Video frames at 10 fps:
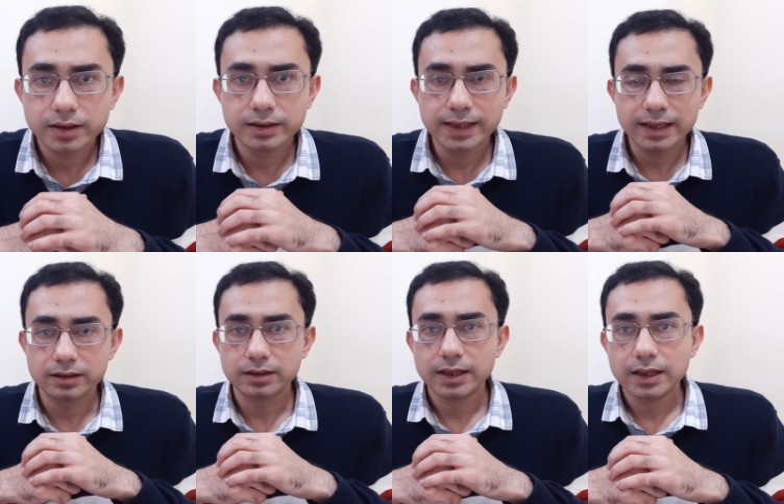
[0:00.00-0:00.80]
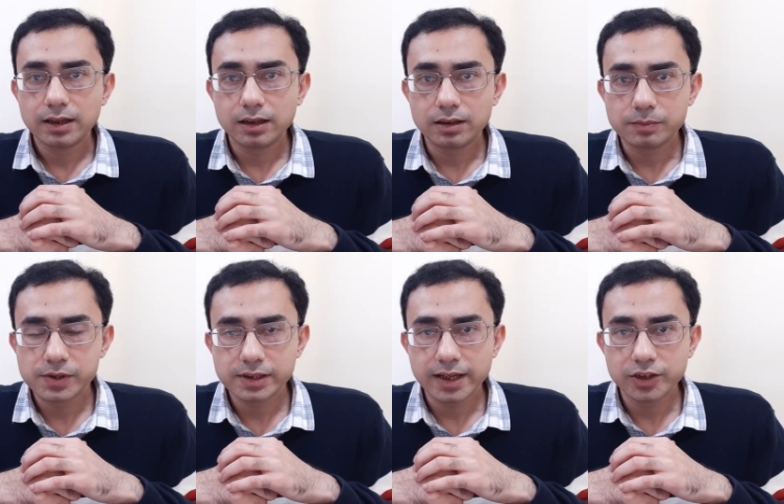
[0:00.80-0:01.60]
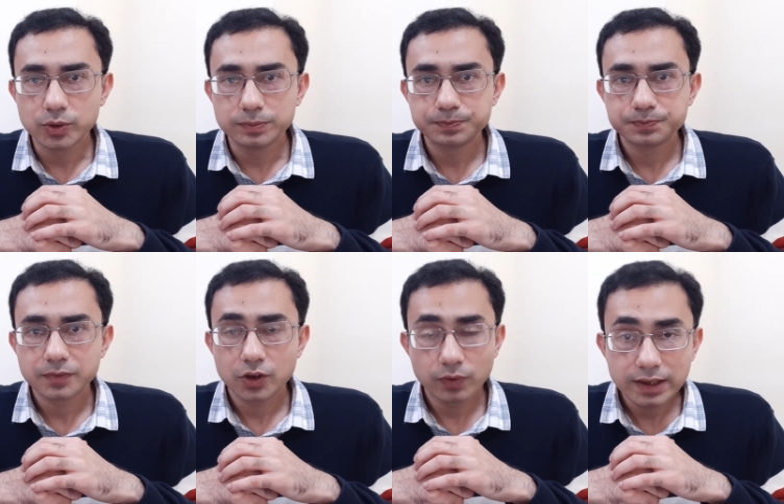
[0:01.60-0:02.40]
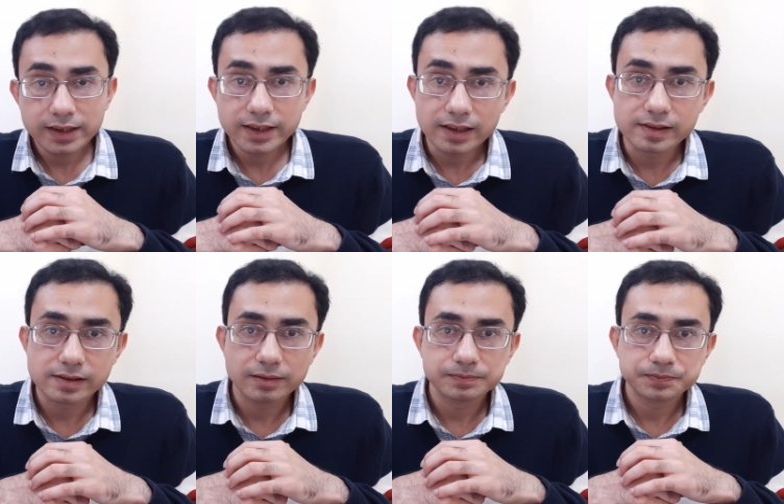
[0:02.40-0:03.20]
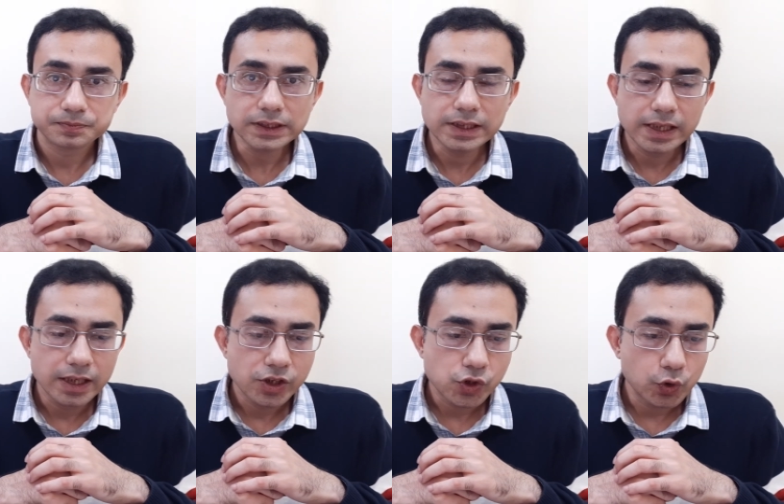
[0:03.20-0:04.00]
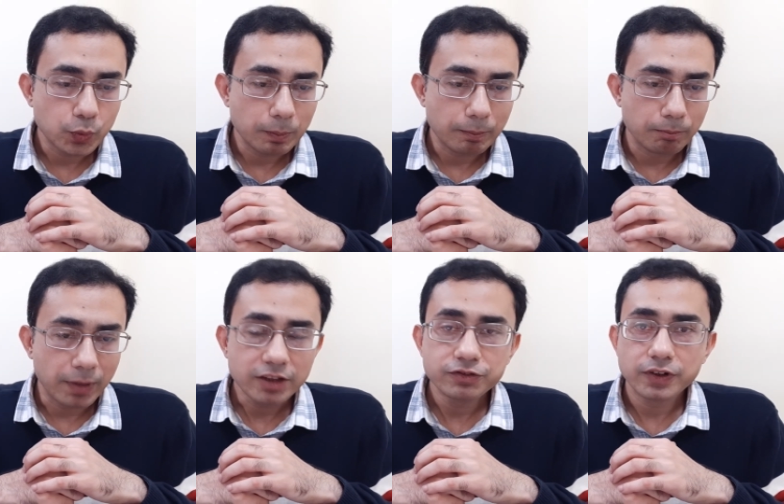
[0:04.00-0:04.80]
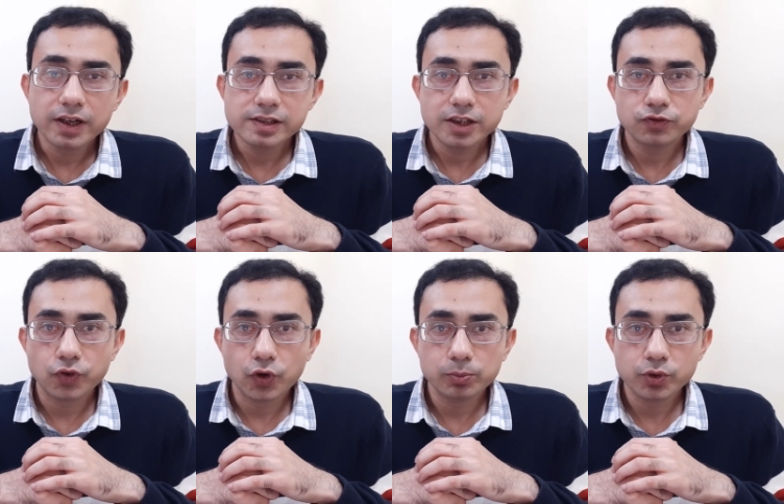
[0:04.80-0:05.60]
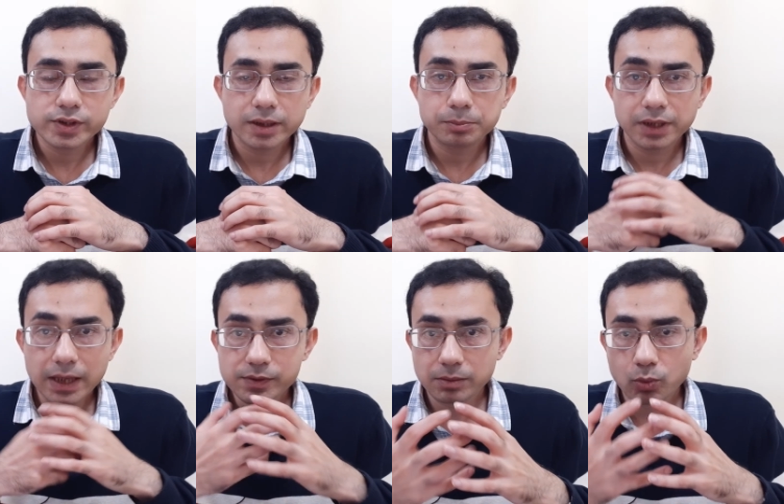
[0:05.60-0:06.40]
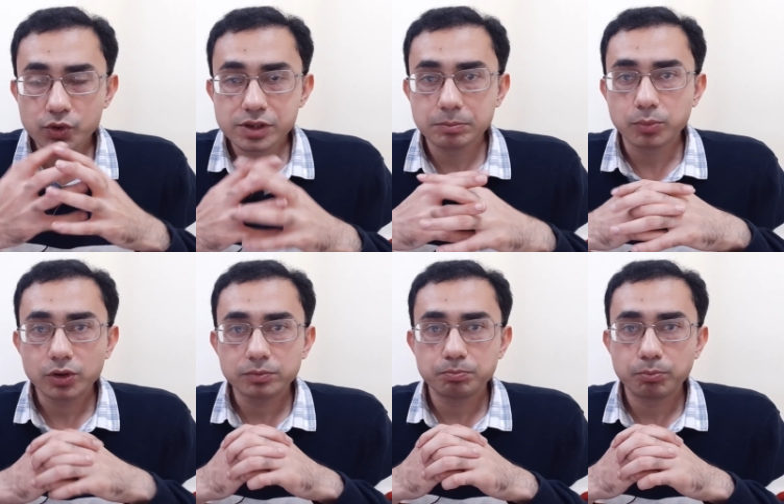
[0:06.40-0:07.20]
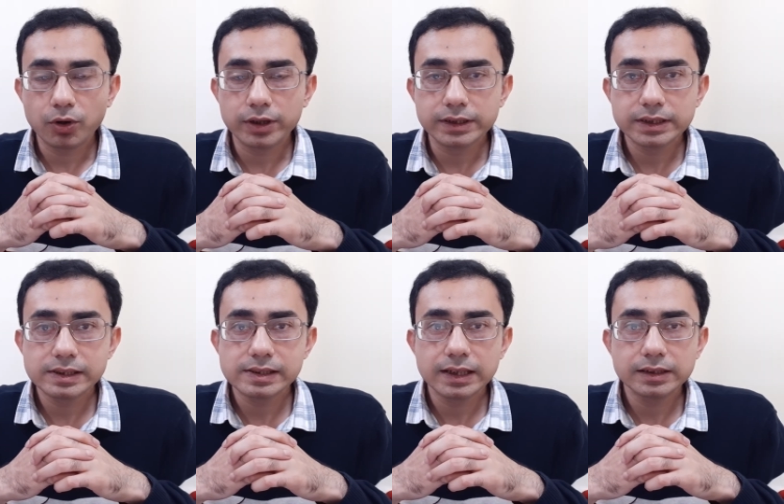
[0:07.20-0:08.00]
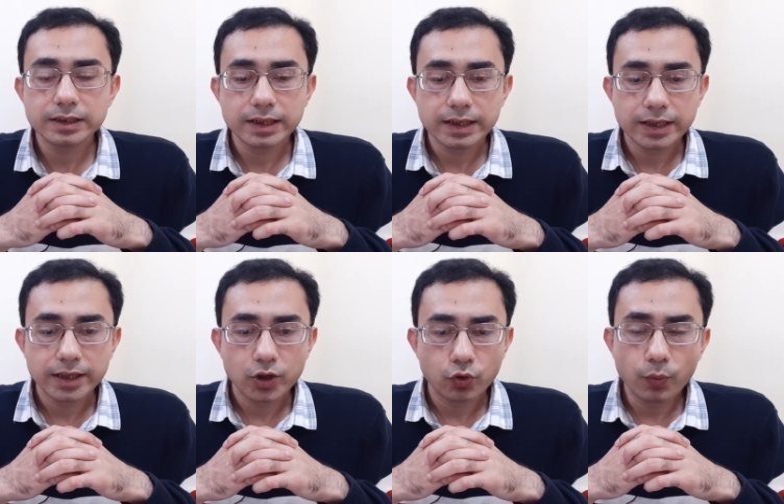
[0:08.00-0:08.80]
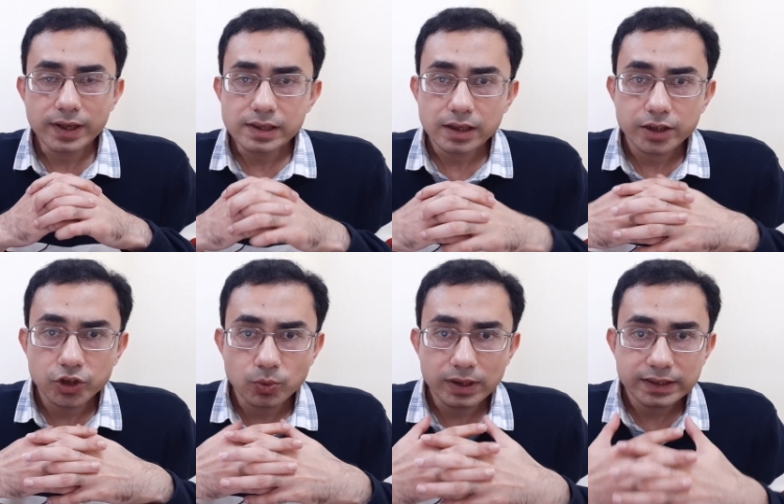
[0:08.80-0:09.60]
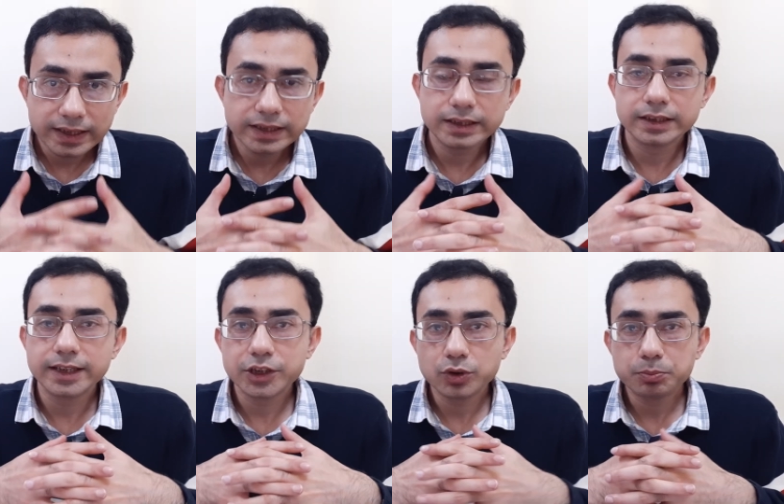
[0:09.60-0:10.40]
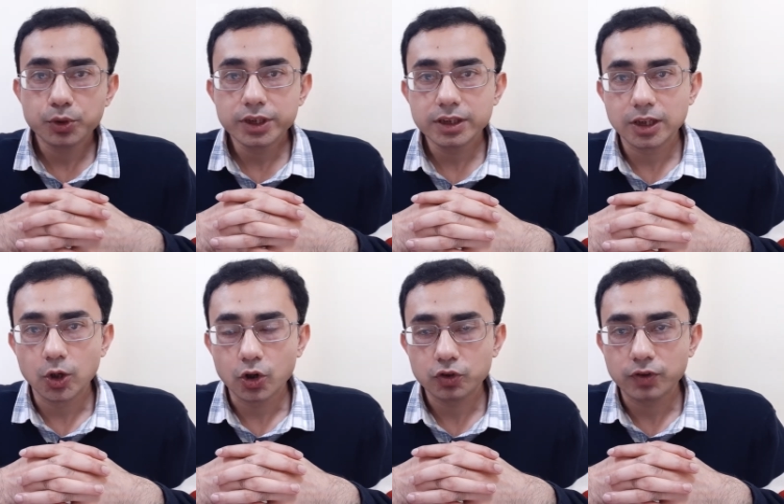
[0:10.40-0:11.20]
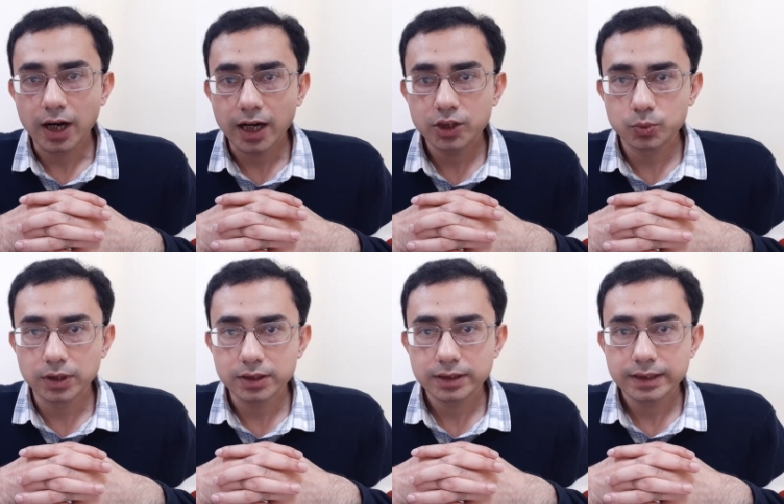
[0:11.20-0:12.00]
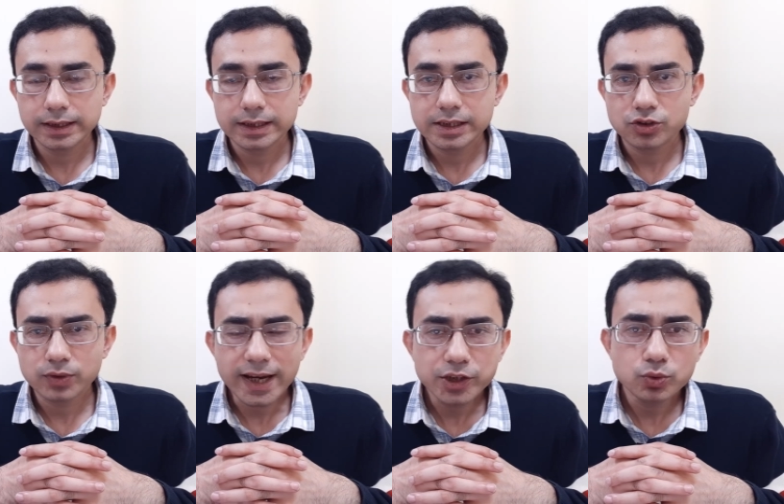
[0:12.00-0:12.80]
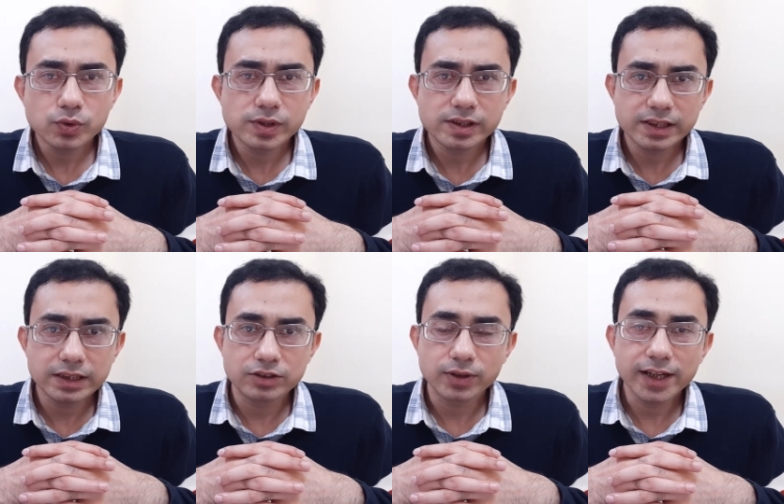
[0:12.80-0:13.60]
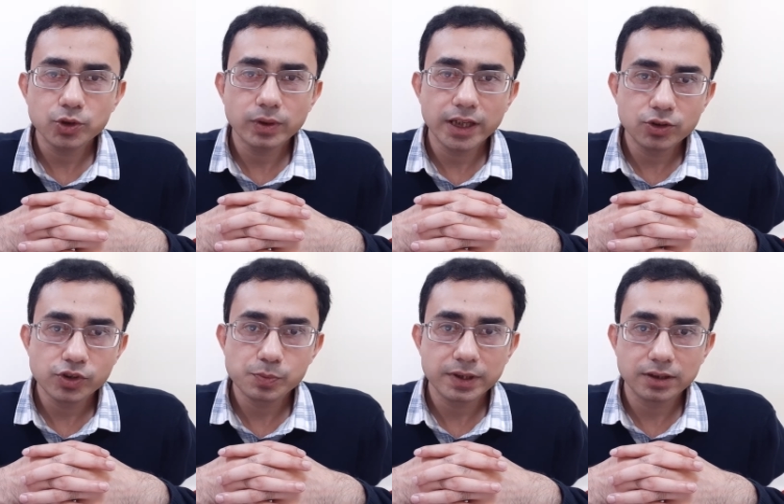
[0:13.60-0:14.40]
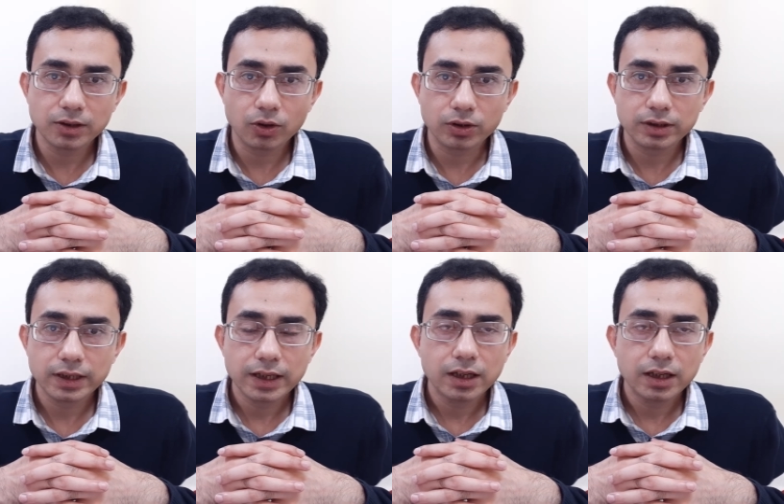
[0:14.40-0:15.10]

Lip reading: in that scenario? Well, yes. So my first and foremost and perhaps the most important point is that when you are thinking that you are putting in a lot of hard work, try to see, try to introspect a lot